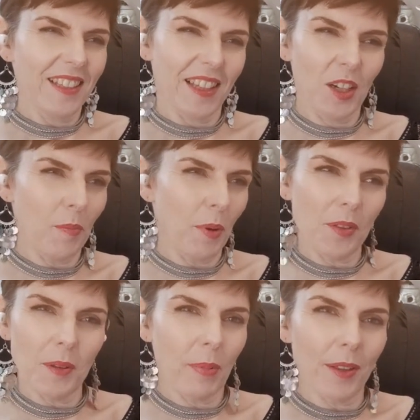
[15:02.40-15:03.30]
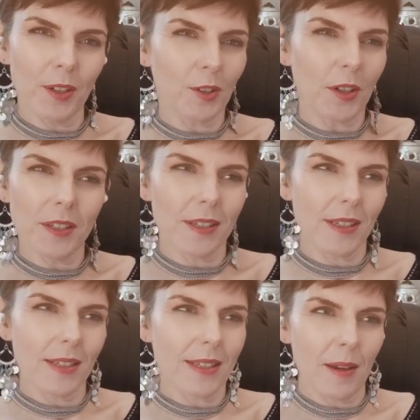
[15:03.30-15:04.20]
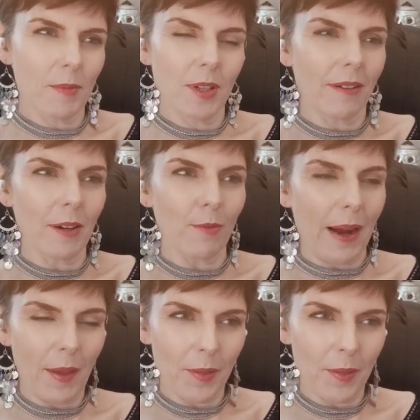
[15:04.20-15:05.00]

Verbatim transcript: They're not bothered by the crosses in the cemetery around